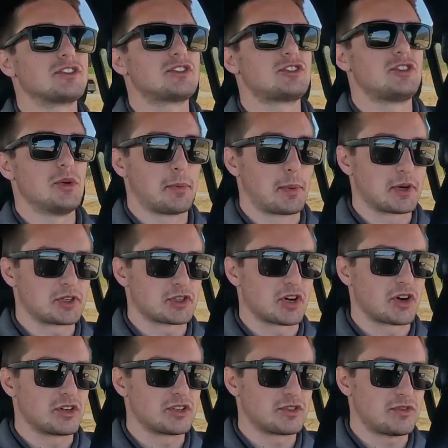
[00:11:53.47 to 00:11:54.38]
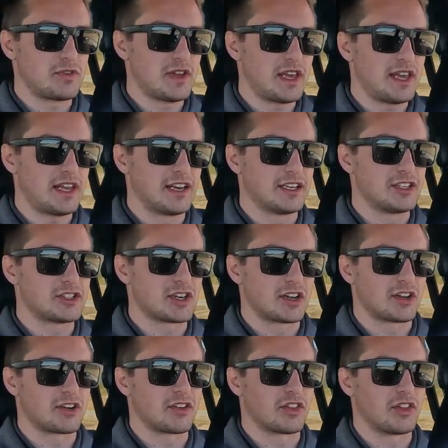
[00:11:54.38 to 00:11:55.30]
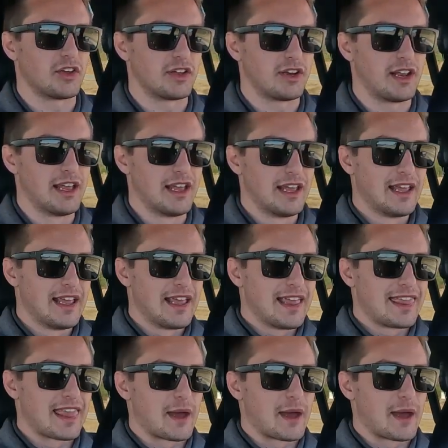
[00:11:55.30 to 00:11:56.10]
supercharged V8 engine under the hood